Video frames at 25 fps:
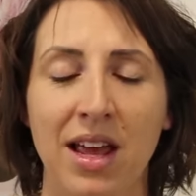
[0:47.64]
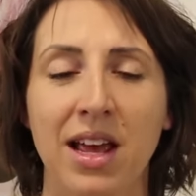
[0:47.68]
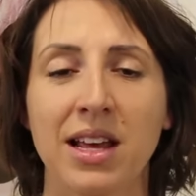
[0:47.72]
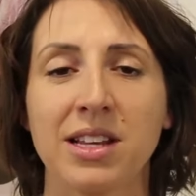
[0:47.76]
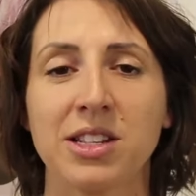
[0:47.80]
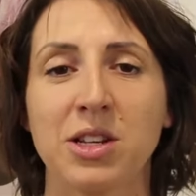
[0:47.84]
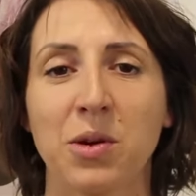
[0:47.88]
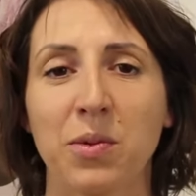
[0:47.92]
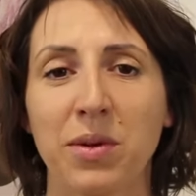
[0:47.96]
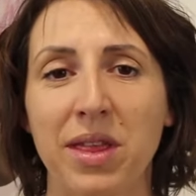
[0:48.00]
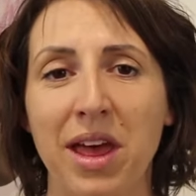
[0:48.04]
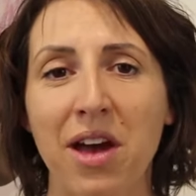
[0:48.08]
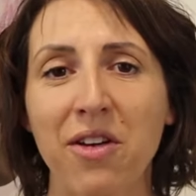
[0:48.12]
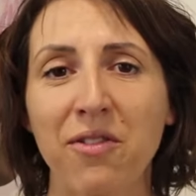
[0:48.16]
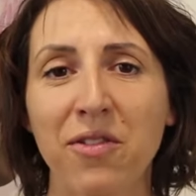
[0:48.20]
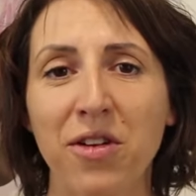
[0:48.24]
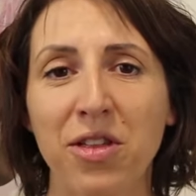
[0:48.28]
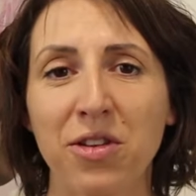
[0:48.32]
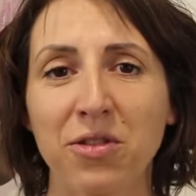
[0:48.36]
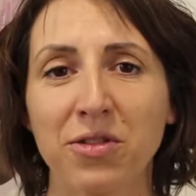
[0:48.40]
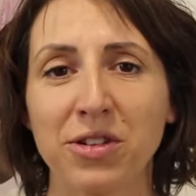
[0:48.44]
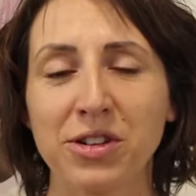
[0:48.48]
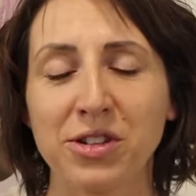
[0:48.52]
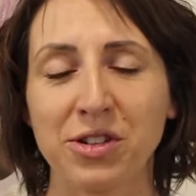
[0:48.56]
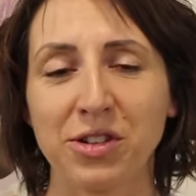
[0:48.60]
So without
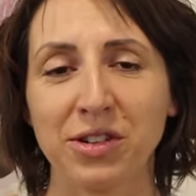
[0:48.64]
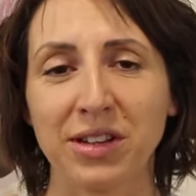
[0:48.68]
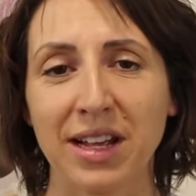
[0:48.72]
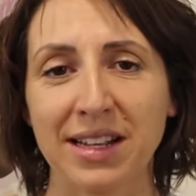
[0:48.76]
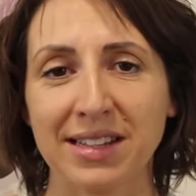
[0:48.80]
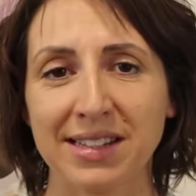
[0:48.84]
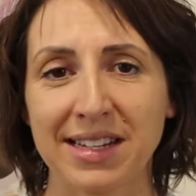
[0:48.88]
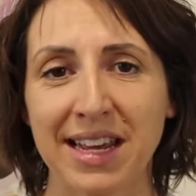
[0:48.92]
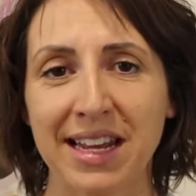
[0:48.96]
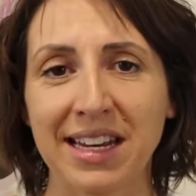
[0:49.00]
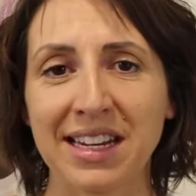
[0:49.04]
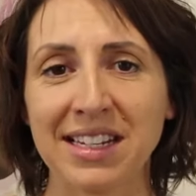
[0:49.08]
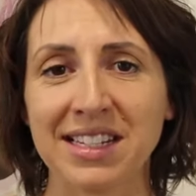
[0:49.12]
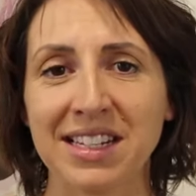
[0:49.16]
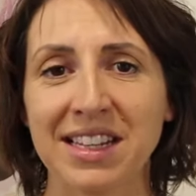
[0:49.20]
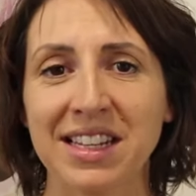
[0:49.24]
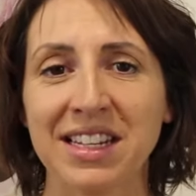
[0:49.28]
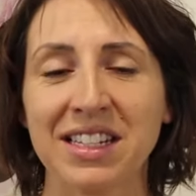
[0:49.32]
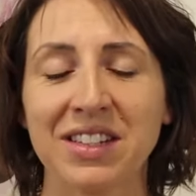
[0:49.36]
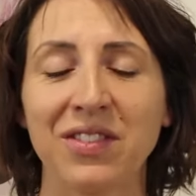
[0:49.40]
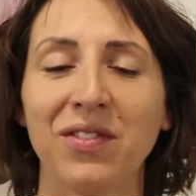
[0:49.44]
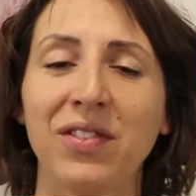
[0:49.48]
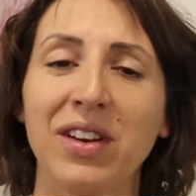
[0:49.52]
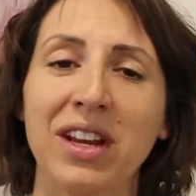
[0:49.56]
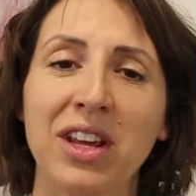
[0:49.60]
further ado, let's get into
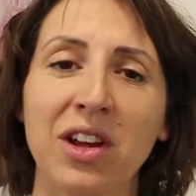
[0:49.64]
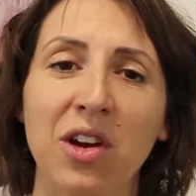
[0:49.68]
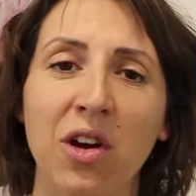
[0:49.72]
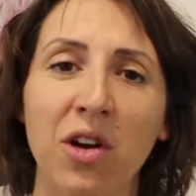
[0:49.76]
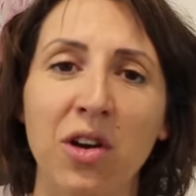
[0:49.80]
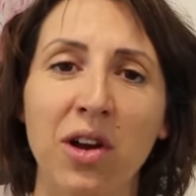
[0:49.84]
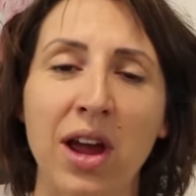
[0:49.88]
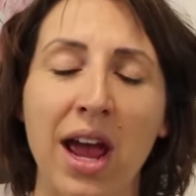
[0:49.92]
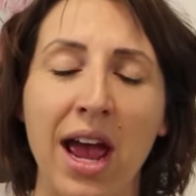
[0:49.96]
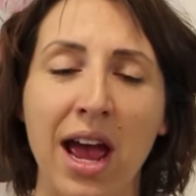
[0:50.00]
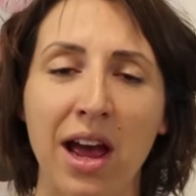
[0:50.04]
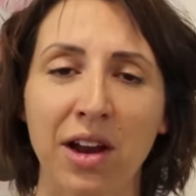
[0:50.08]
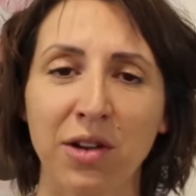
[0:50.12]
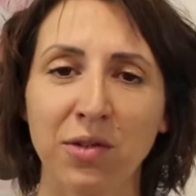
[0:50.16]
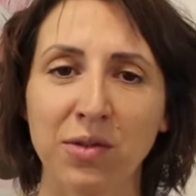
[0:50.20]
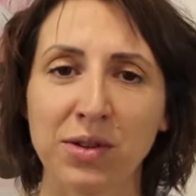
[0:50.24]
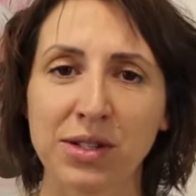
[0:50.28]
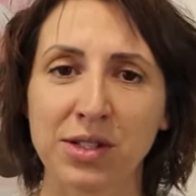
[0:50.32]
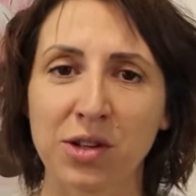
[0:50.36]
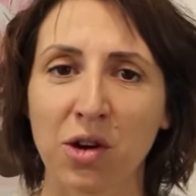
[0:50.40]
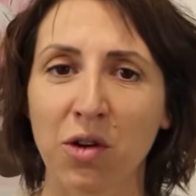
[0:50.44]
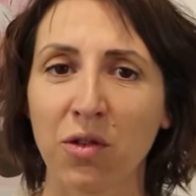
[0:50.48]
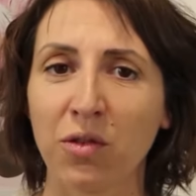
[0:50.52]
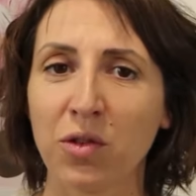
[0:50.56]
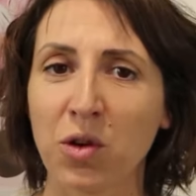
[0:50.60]
this video, how to
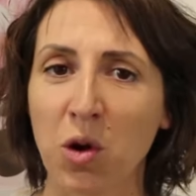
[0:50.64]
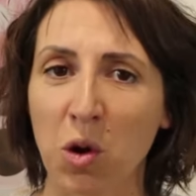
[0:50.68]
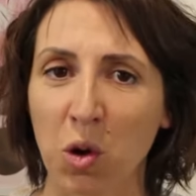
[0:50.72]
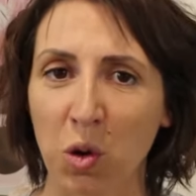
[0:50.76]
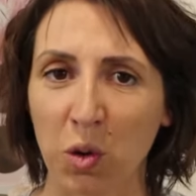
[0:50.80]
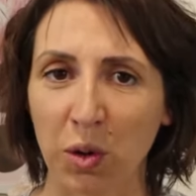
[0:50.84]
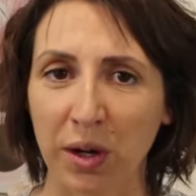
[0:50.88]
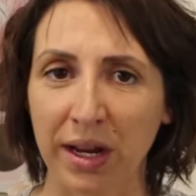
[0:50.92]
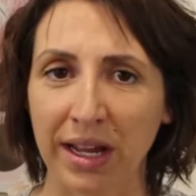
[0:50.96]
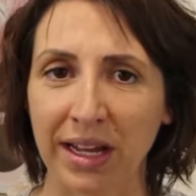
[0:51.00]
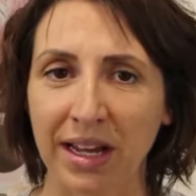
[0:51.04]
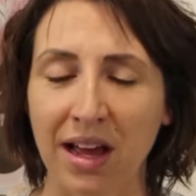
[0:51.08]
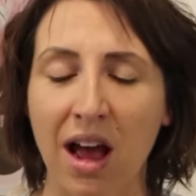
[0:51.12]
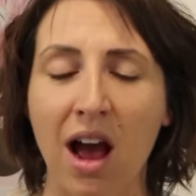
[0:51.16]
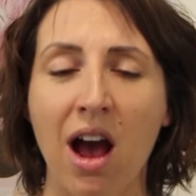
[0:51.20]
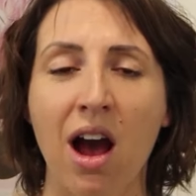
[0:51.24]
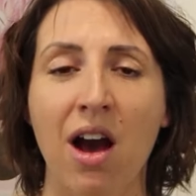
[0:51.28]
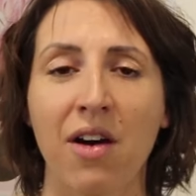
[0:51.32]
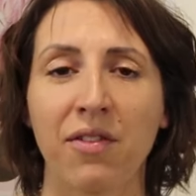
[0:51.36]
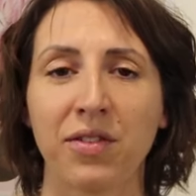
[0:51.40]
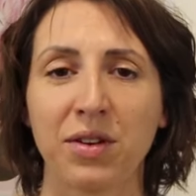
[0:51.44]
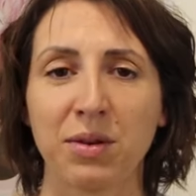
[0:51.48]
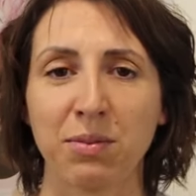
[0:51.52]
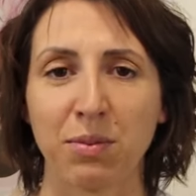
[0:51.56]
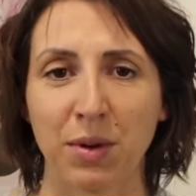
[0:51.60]
resolve cording
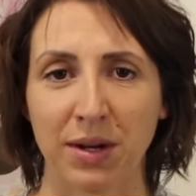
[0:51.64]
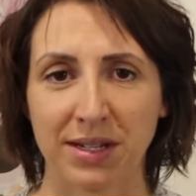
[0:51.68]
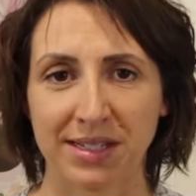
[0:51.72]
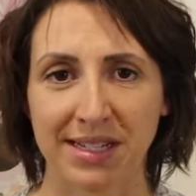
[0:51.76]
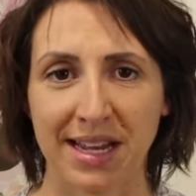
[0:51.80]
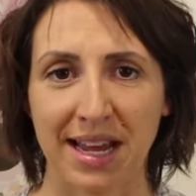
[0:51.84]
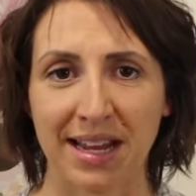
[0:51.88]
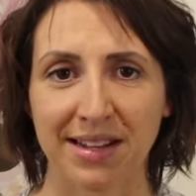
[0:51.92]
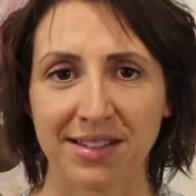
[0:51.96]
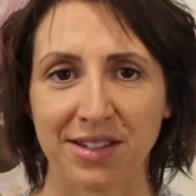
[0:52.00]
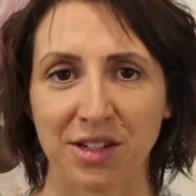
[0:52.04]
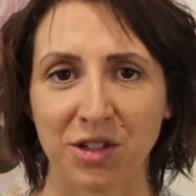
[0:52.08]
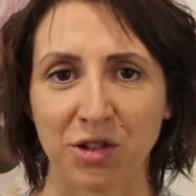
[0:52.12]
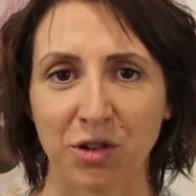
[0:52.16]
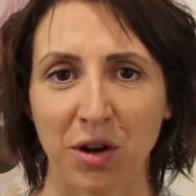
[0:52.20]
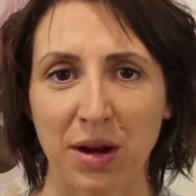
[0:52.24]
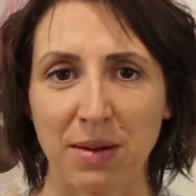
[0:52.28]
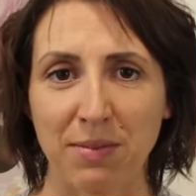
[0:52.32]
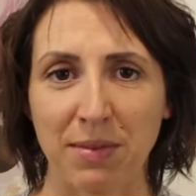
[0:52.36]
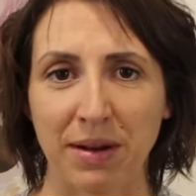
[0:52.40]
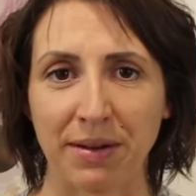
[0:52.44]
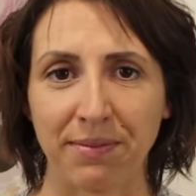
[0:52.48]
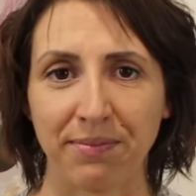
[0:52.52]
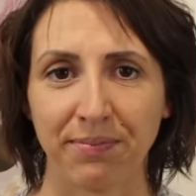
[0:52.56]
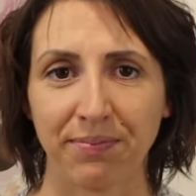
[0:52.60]
after breast cancer
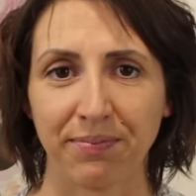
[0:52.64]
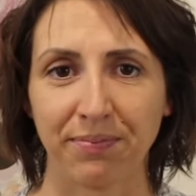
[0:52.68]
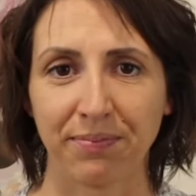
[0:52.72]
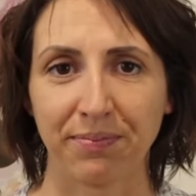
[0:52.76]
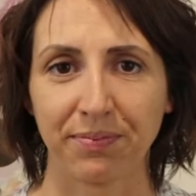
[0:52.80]
treatment.